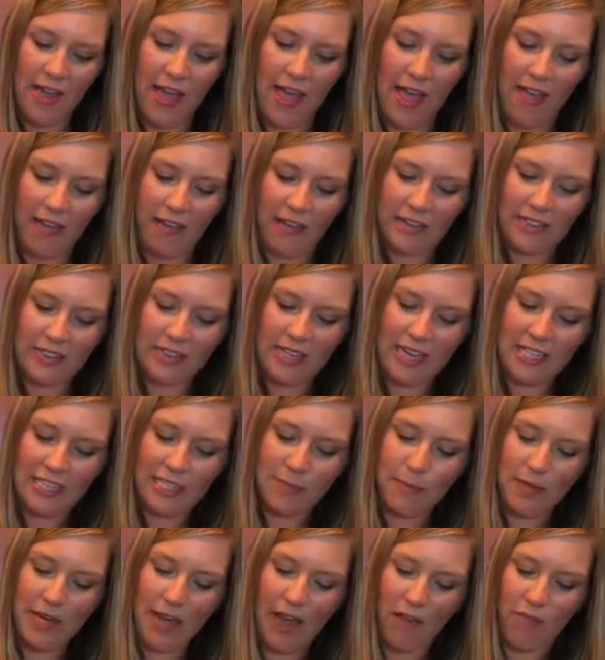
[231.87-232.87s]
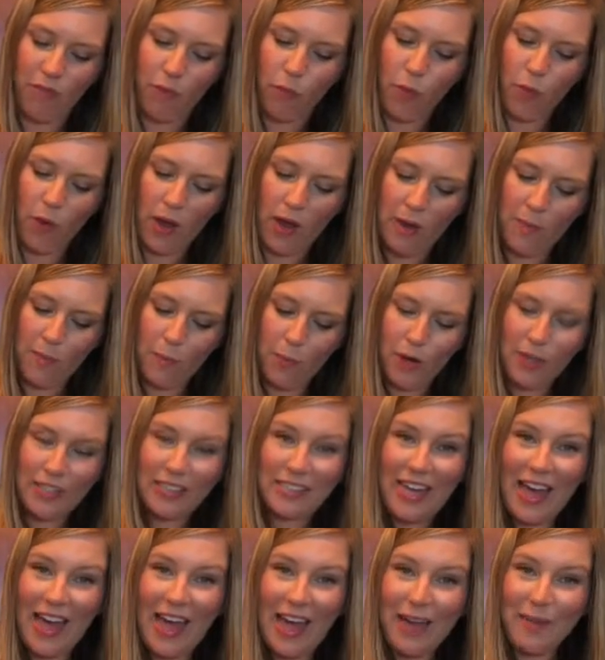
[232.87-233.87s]
and then slice them in half one more
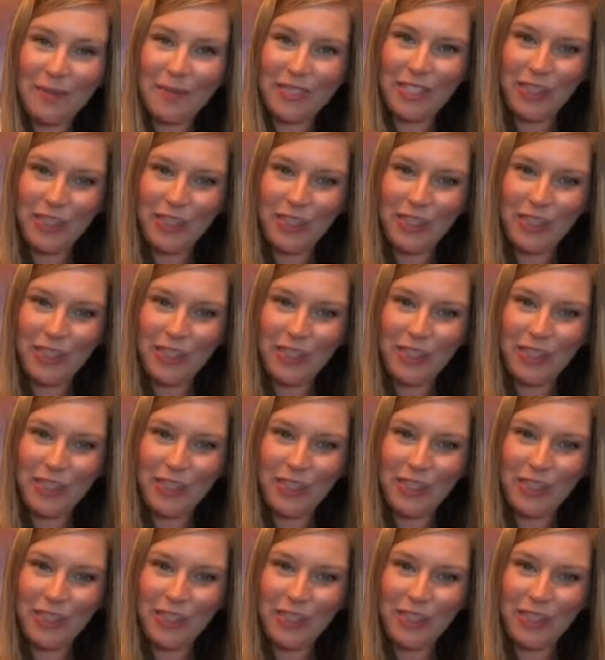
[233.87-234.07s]
time,